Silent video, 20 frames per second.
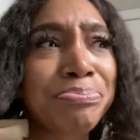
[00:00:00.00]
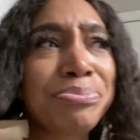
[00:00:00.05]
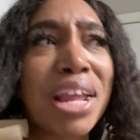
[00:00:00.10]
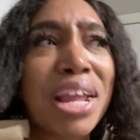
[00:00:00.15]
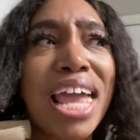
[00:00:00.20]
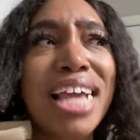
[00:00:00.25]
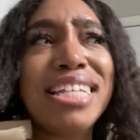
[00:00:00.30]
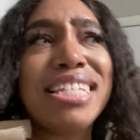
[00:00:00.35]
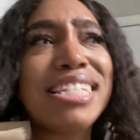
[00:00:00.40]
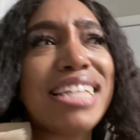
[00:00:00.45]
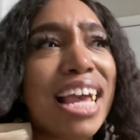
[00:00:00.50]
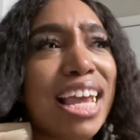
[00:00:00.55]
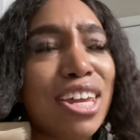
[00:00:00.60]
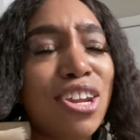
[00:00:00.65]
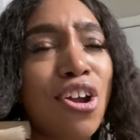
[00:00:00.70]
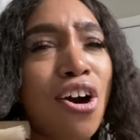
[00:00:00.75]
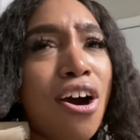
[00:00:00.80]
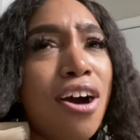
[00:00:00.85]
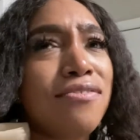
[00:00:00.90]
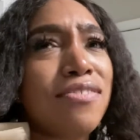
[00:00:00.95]
And second
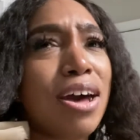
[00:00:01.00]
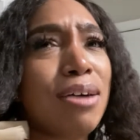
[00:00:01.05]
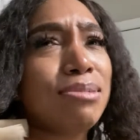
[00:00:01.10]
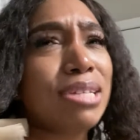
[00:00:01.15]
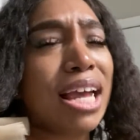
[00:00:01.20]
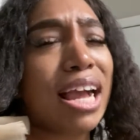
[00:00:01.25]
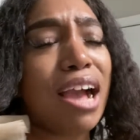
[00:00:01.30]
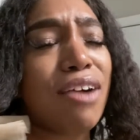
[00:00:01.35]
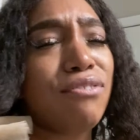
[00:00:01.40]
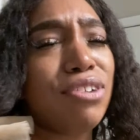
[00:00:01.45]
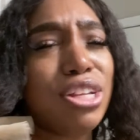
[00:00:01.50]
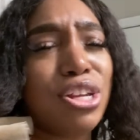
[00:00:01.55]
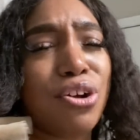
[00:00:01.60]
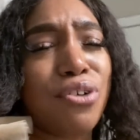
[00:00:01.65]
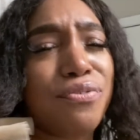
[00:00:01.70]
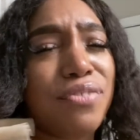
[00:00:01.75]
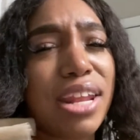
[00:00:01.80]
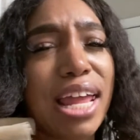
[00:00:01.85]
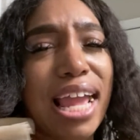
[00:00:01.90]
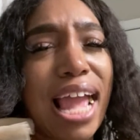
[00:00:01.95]
off, I was like, I really don't
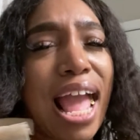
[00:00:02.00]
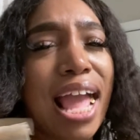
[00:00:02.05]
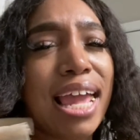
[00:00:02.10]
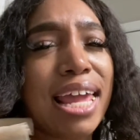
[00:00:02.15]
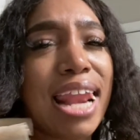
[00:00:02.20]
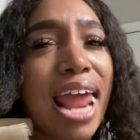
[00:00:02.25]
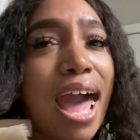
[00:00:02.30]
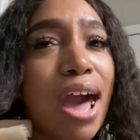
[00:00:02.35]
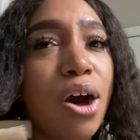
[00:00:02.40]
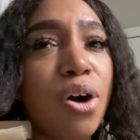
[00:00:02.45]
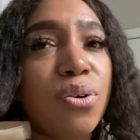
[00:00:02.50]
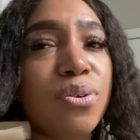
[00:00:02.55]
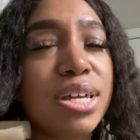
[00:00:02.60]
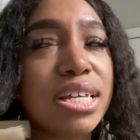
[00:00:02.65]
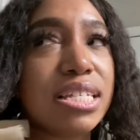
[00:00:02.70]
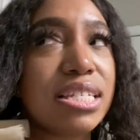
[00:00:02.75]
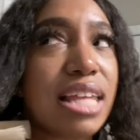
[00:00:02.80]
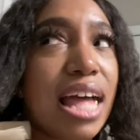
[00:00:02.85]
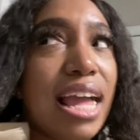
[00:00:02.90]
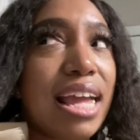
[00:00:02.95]
feel like hanging out.
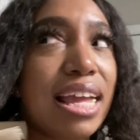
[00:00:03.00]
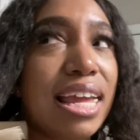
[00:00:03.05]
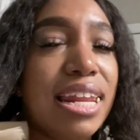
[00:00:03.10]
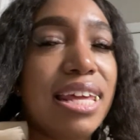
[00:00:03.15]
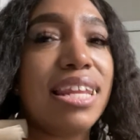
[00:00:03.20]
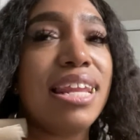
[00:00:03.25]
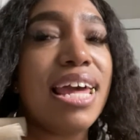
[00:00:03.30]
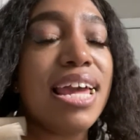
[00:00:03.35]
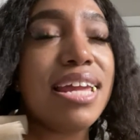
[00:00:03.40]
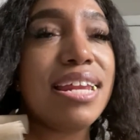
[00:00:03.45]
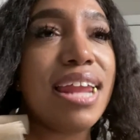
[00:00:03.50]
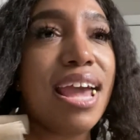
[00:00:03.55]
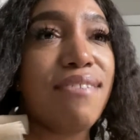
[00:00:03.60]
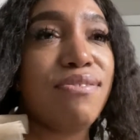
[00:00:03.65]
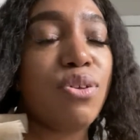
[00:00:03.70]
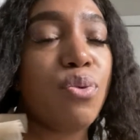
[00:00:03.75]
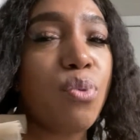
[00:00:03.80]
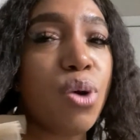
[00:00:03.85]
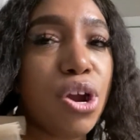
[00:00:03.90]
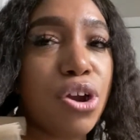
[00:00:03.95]
It's like getting late and I have
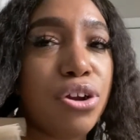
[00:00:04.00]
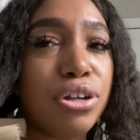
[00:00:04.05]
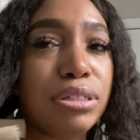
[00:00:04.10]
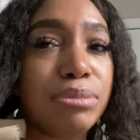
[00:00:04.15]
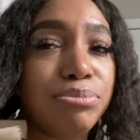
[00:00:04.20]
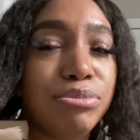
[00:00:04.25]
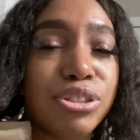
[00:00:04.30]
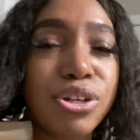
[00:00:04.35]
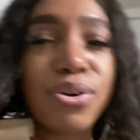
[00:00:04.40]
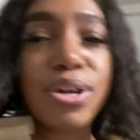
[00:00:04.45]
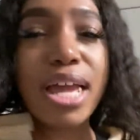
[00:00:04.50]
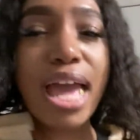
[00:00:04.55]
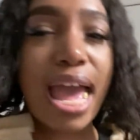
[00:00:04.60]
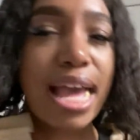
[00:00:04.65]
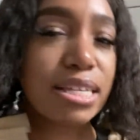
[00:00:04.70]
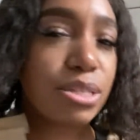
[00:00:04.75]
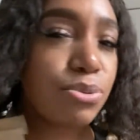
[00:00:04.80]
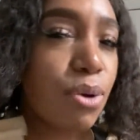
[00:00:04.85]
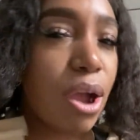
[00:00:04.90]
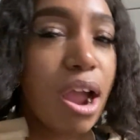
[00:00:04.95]
to work. So he
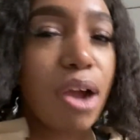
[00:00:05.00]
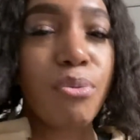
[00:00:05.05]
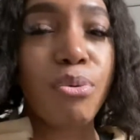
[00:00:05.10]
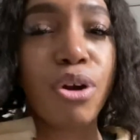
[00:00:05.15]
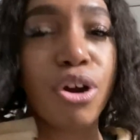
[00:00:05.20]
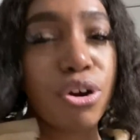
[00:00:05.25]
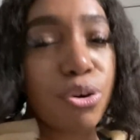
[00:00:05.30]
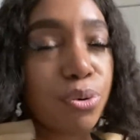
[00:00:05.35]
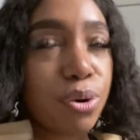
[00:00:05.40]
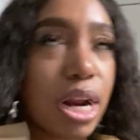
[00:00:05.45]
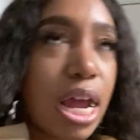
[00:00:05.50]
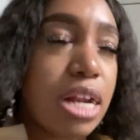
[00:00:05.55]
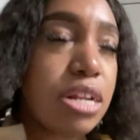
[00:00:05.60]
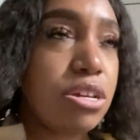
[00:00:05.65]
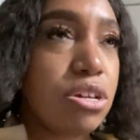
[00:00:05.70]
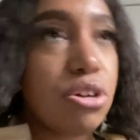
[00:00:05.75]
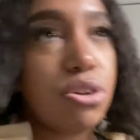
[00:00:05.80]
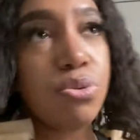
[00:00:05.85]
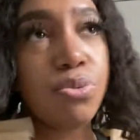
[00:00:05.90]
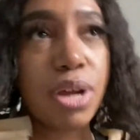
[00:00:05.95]
asked where I work, what I
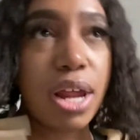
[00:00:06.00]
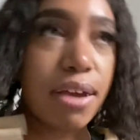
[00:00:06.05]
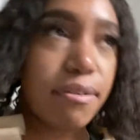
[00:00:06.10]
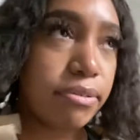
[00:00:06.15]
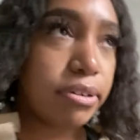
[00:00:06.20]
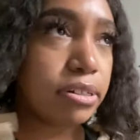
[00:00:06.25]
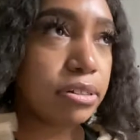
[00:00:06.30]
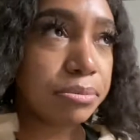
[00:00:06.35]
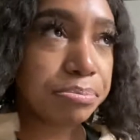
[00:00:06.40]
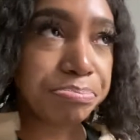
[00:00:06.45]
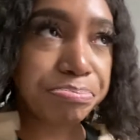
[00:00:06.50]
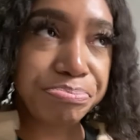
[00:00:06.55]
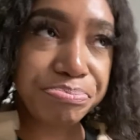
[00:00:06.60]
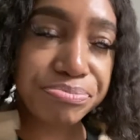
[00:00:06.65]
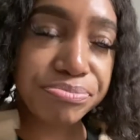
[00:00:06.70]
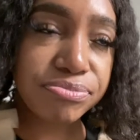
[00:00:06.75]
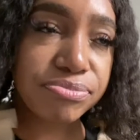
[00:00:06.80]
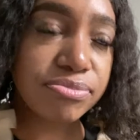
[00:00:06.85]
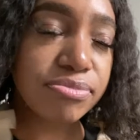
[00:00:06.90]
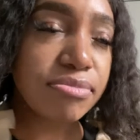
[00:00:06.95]
do, whatever.
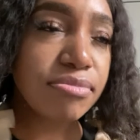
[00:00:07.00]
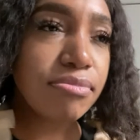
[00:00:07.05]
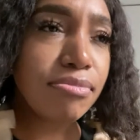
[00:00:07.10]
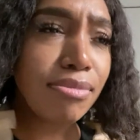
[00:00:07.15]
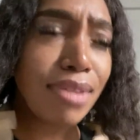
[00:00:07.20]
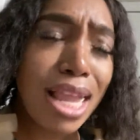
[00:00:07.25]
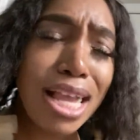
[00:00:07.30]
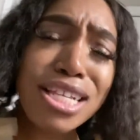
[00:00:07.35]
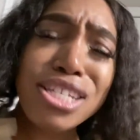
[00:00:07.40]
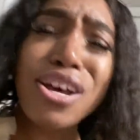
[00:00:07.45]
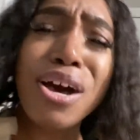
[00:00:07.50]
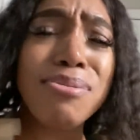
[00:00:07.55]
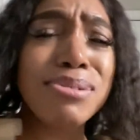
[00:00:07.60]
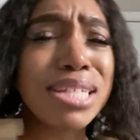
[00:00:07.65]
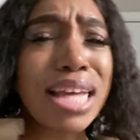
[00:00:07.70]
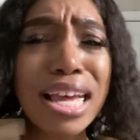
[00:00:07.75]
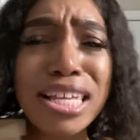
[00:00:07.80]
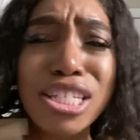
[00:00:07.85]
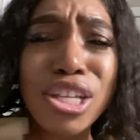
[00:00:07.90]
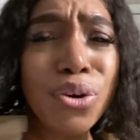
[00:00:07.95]
And so I was
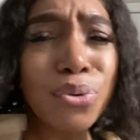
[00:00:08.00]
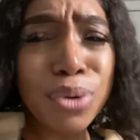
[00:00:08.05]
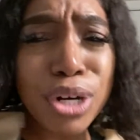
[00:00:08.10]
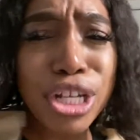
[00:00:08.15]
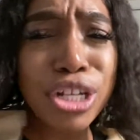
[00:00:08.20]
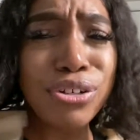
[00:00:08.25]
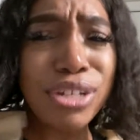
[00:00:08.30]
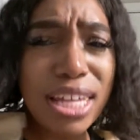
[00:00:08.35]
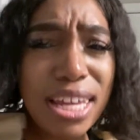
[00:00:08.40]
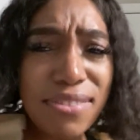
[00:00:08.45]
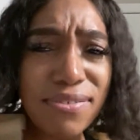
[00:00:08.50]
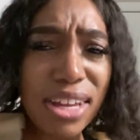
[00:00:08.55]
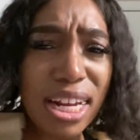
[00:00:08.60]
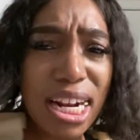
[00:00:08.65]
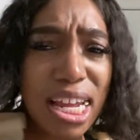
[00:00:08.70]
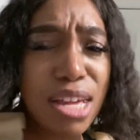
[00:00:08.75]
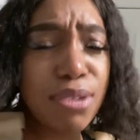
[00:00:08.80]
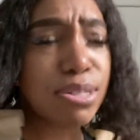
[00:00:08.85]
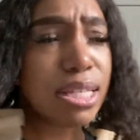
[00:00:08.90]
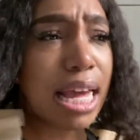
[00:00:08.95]
like, so when are you leaving? And
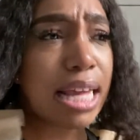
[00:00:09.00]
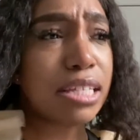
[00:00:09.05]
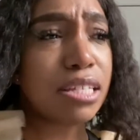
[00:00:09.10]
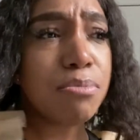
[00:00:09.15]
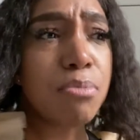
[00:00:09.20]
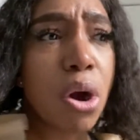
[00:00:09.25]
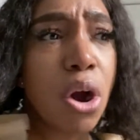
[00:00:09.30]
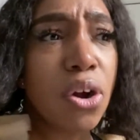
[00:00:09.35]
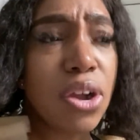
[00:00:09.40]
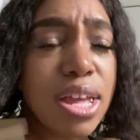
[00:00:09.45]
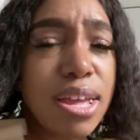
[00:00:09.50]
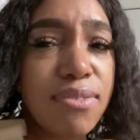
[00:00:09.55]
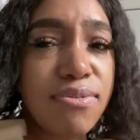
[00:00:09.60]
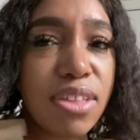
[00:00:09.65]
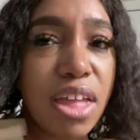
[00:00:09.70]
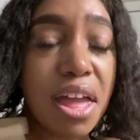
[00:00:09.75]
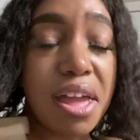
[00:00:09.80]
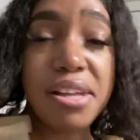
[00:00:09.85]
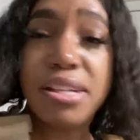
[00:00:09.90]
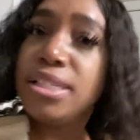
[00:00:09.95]
he was like, tomorrow
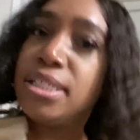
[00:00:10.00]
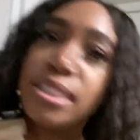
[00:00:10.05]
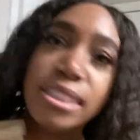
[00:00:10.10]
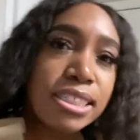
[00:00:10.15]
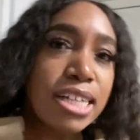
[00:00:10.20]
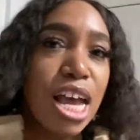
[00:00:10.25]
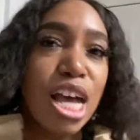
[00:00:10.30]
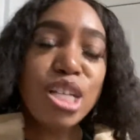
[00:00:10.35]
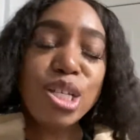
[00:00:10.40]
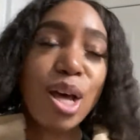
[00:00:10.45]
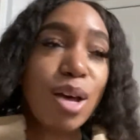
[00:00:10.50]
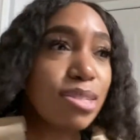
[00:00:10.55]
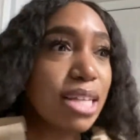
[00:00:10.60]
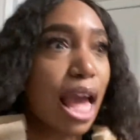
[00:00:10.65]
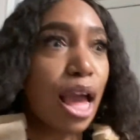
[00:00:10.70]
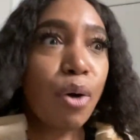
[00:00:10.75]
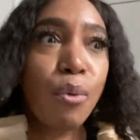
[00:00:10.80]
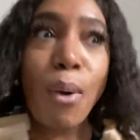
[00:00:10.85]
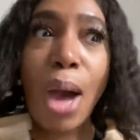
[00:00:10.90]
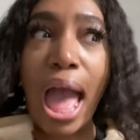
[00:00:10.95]
evening. So I was
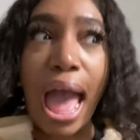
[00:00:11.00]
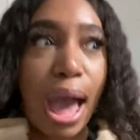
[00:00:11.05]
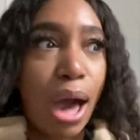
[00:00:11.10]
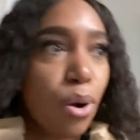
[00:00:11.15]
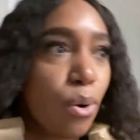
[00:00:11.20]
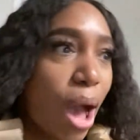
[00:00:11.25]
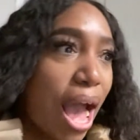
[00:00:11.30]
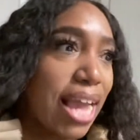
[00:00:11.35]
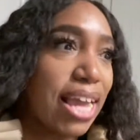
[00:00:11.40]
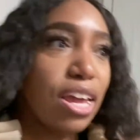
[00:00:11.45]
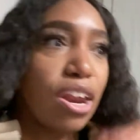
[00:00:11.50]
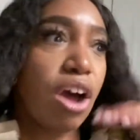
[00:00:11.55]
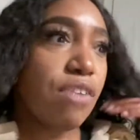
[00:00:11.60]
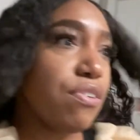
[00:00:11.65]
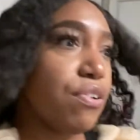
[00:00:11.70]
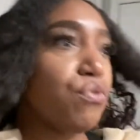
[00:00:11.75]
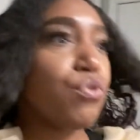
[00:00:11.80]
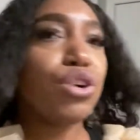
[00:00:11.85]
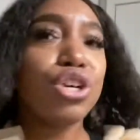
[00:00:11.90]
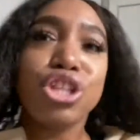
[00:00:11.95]
like, well, I get off
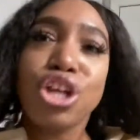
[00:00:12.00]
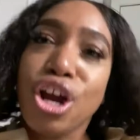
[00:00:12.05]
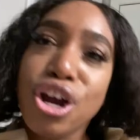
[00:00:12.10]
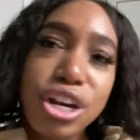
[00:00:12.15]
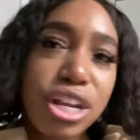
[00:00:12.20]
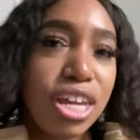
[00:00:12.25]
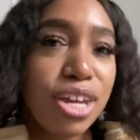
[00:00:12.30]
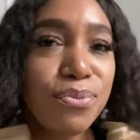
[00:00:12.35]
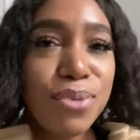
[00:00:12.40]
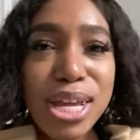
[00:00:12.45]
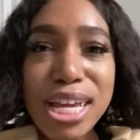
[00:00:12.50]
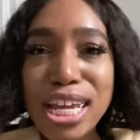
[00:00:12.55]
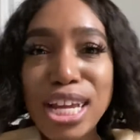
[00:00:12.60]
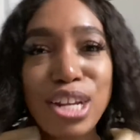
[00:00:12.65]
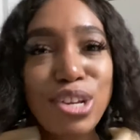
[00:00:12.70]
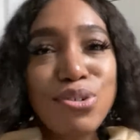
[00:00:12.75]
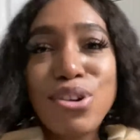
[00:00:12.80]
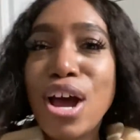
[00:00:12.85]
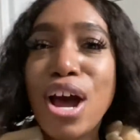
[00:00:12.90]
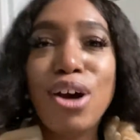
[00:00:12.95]
at 4.30. We can,
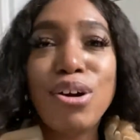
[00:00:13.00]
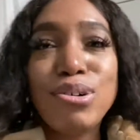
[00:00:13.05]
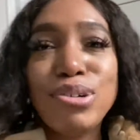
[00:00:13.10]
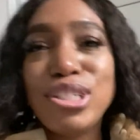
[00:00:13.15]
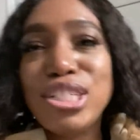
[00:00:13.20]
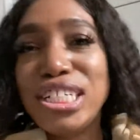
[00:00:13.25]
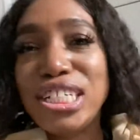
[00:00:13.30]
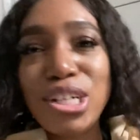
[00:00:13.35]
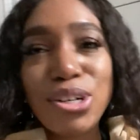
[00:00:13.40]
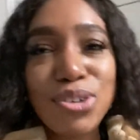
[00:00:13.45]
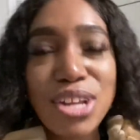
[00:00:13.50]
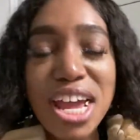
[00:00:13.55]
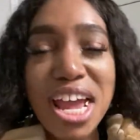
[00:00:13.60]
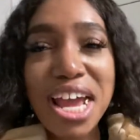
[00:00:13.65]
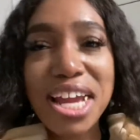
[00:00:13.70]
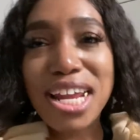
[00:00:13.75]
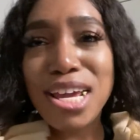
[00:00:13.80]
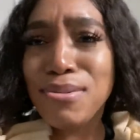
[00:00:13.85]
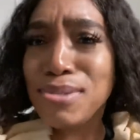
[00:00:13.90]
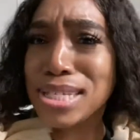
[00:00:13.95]
you know, chill
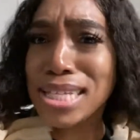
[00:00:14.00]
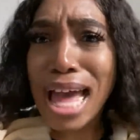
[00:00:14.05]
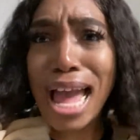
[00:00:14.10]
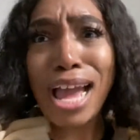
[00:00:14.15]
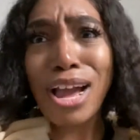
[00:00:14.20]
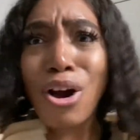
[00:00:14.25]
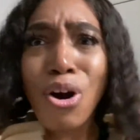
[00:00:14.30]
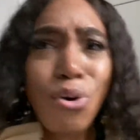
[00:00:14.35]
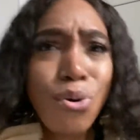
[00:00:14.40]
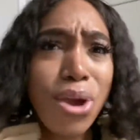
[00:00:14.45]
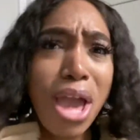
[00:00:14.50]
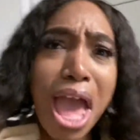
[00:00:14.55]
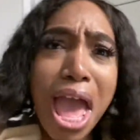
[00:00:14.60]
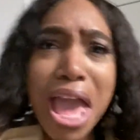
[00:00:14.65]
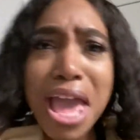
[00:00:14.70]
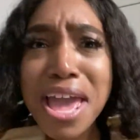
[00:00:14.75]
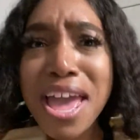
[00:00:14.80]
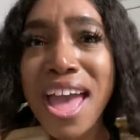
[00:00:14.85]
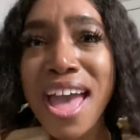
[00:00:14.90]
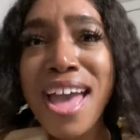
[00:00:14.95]
then. He was like,
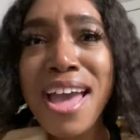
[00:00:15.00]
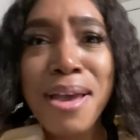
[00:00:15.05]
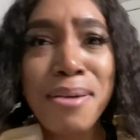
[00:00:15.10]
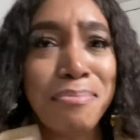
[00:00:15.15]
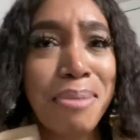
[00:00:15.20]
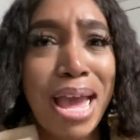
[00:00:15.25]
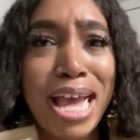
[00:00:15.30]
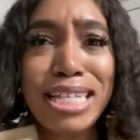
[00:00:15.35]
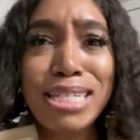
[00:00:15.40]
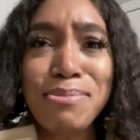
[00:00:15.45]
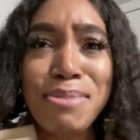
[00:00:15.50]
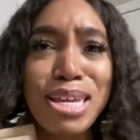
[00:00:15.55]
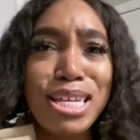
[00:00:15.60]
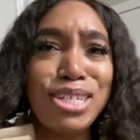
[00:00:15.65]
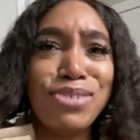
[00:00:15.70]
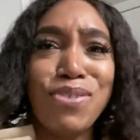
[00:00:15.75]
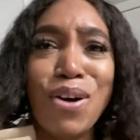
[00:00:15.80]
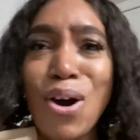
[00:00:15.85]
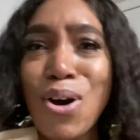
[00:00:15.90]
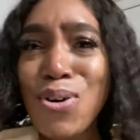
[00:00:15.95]
okay. Pass me his
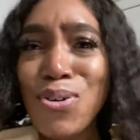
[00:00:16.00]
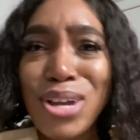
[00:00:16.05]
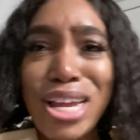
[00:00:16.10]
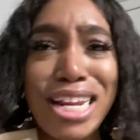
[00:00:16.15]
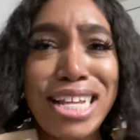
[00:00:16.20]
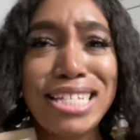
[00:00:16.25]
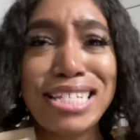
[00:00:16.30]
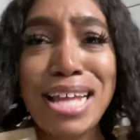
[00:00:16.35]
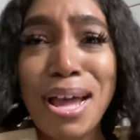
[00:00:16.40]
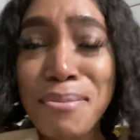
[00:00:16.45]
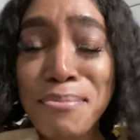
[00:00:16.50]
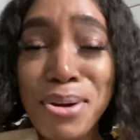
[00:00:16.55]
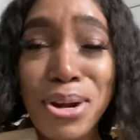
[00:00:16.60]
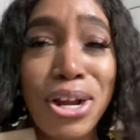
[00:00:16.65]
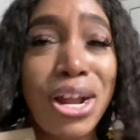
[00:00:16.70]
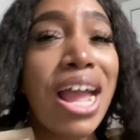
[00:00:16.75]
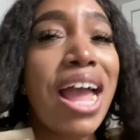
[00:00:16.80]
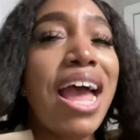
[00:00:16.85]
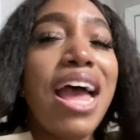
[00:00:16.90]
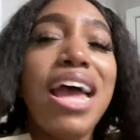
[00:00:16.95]
phone, get his number.